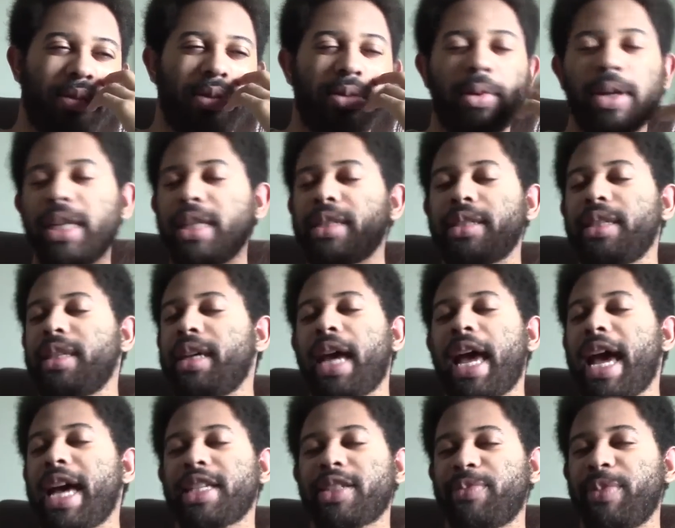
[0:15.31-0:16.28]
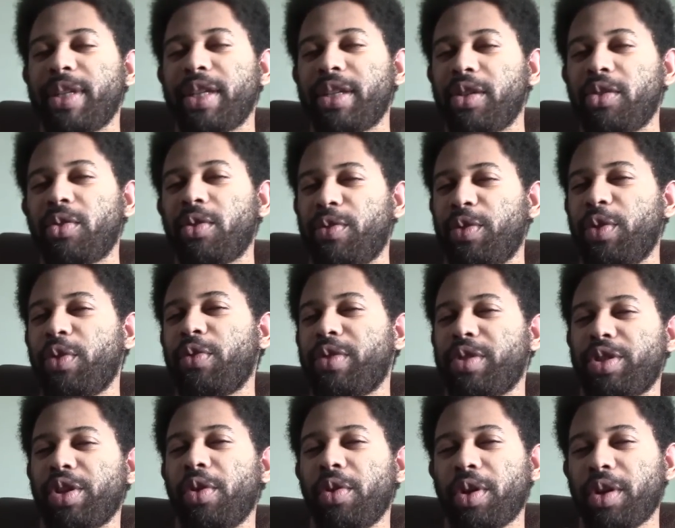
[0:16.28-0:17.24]
why did this nigga ask me to do a review for
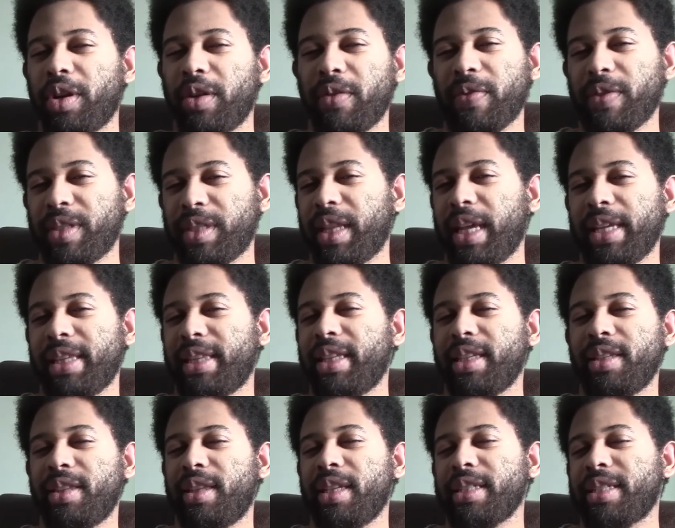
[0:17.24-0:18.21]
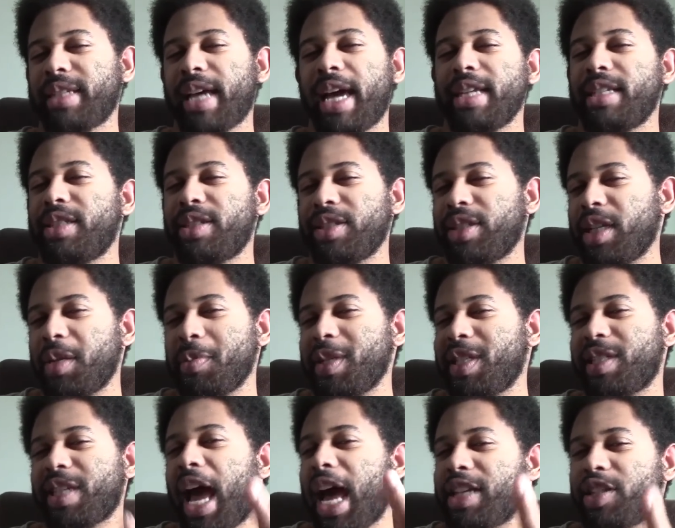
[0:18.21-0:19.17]
Joker if it's, like, the site's just gonna be
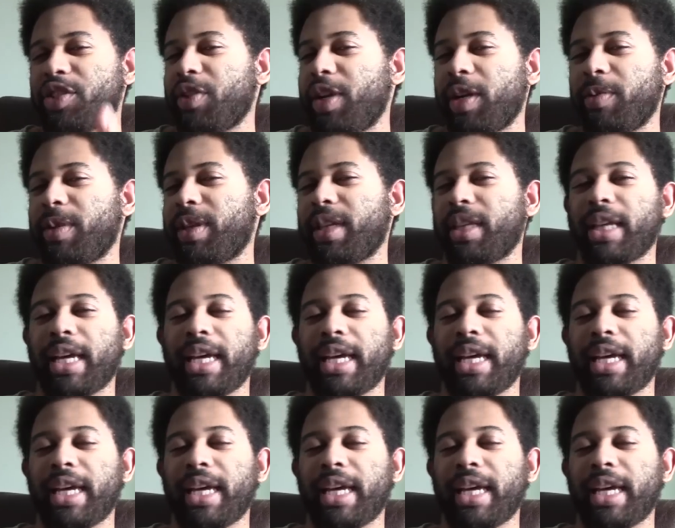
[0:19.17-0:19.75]
saturated with it?